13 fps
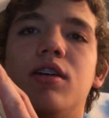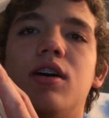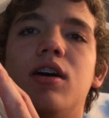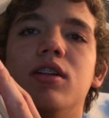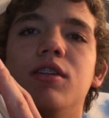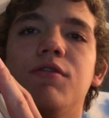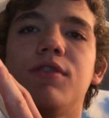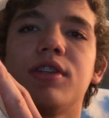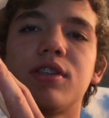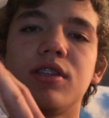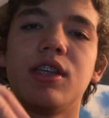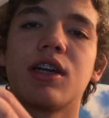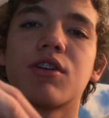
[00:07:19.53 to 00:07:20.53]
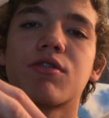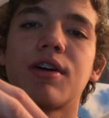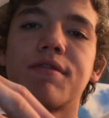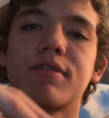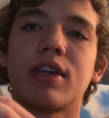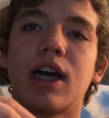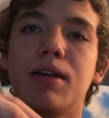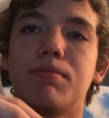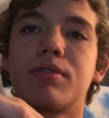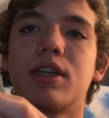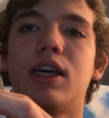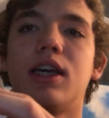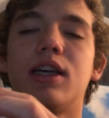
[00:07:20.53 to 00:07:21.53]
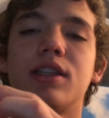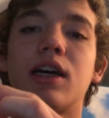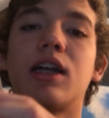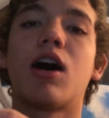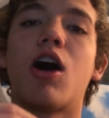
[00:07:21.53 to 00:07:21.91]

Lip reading: only fits the aircraft types that